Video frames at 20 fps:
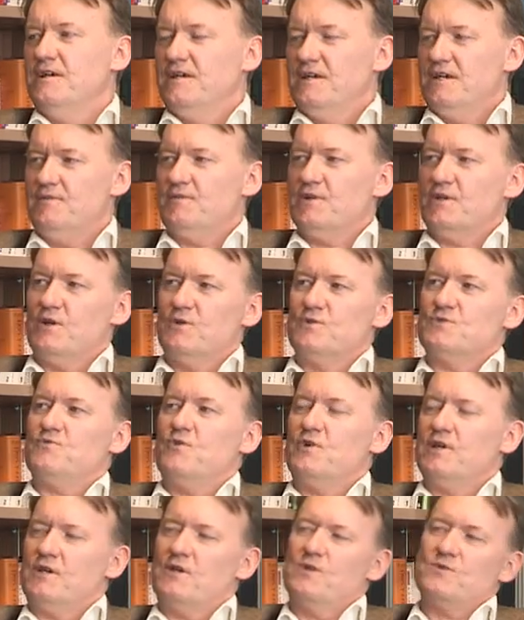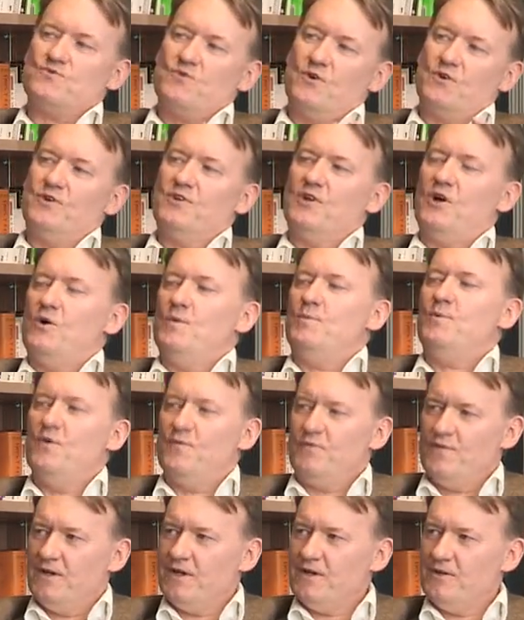if it goes wrong on the whole
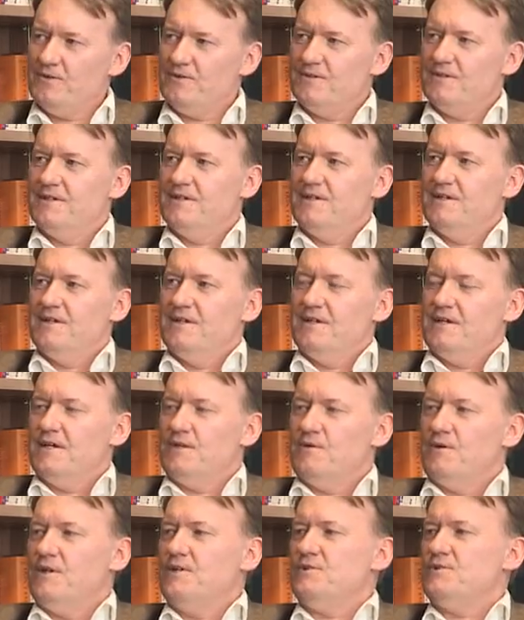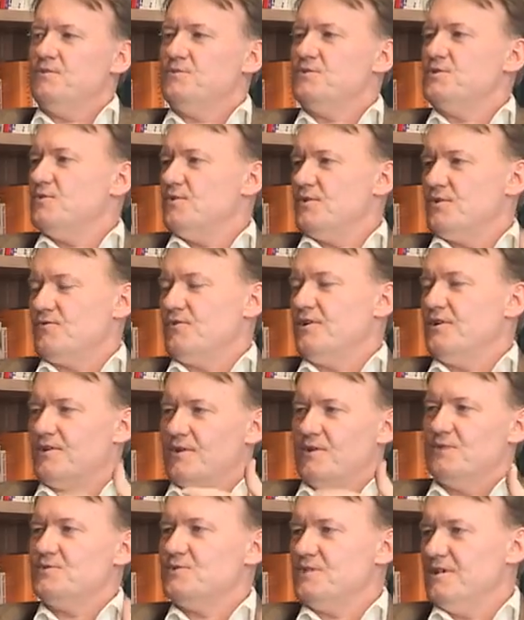portfolio, and you only do 2 or 3 of
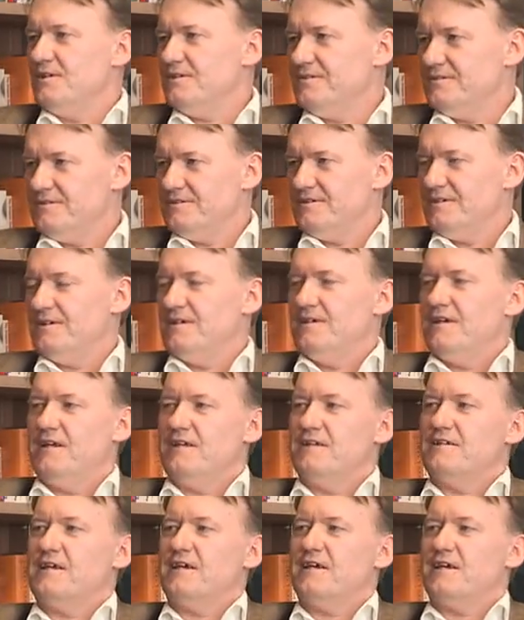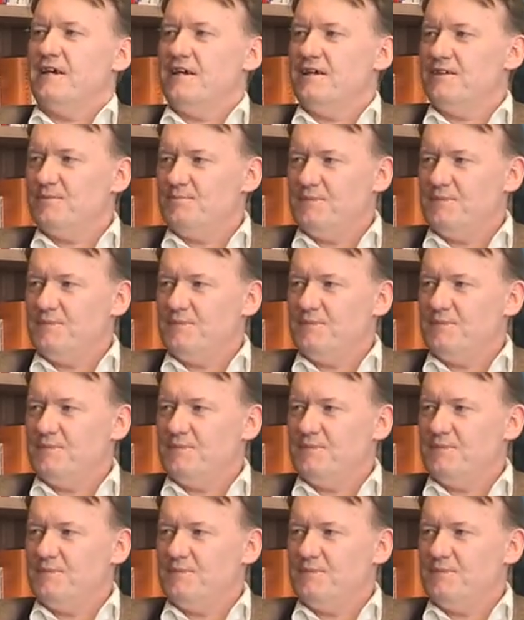those in a decade,